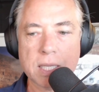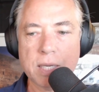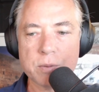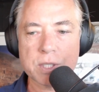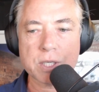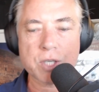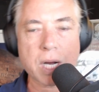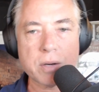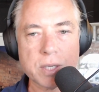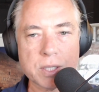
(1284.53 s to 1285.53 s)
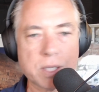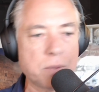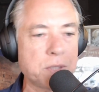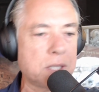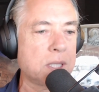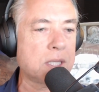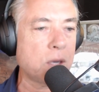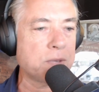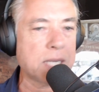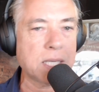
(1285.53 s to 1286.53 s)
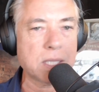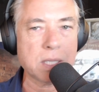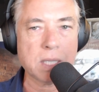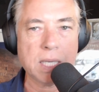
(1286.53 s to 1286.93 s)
He was childish. He was self-centered.